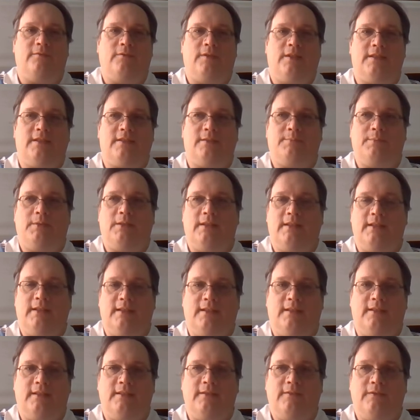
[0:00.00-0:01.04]
of what's
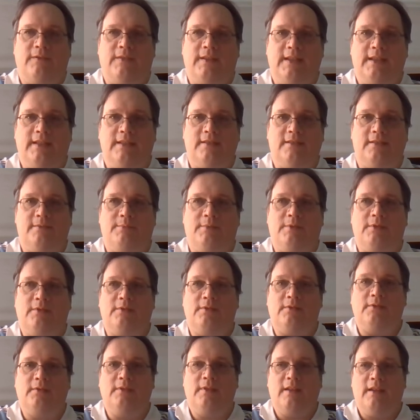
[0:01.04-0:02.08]
politically
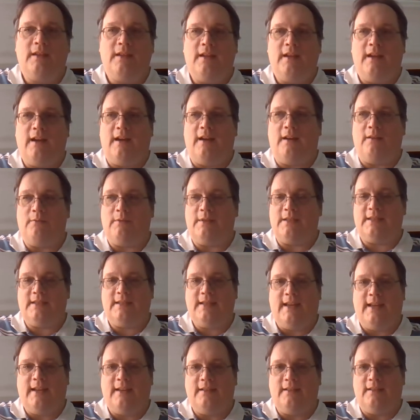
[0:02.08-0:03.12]
feasible, what's
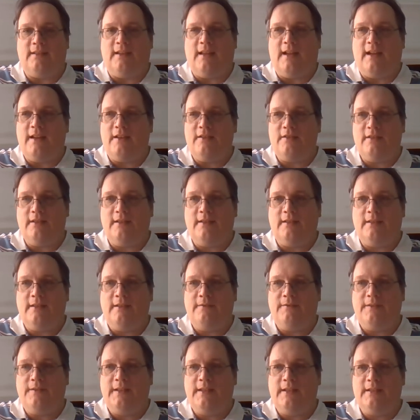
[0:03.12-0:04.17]
technologically
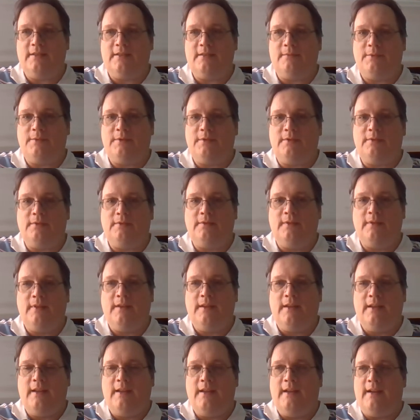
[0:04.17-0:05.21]
feasible.
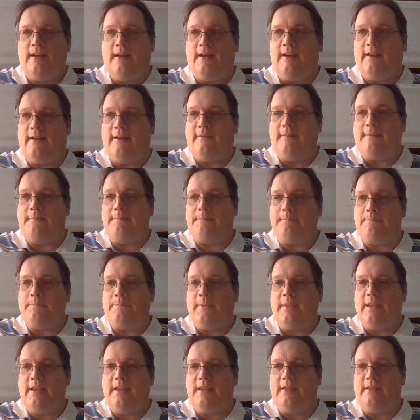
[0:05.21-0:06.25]

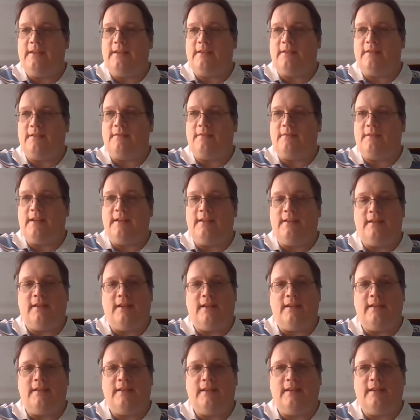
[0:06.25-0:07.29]

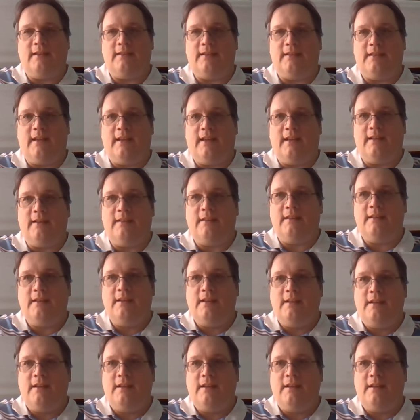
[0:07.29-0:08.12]
I think that,